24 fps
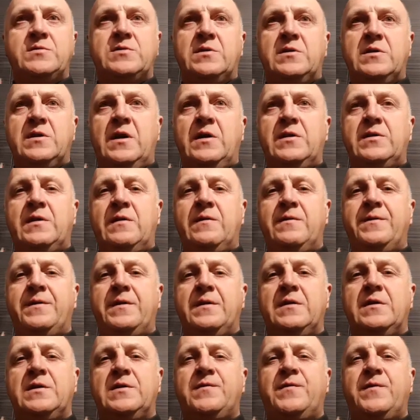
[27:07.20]
So I'm sorry
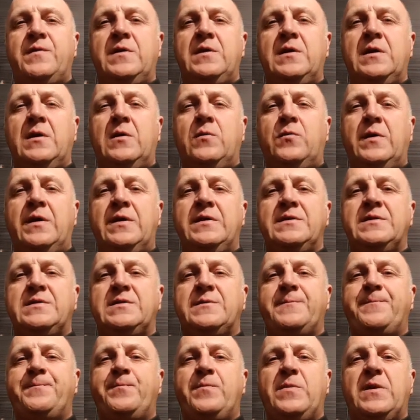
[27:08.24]
I don't think this video
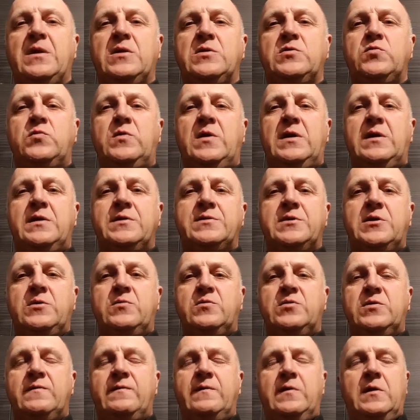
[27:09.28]
went as
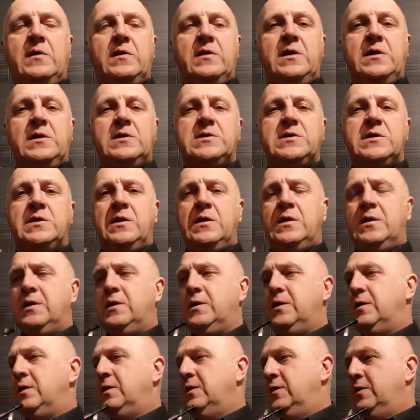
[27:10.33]
well as I would have
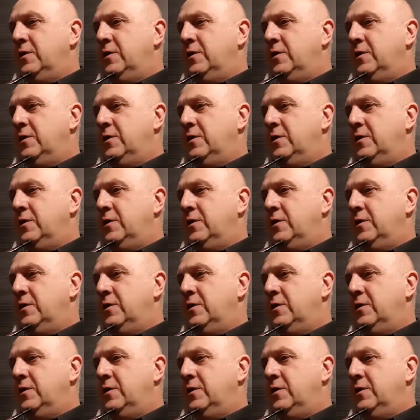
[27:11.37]
liked,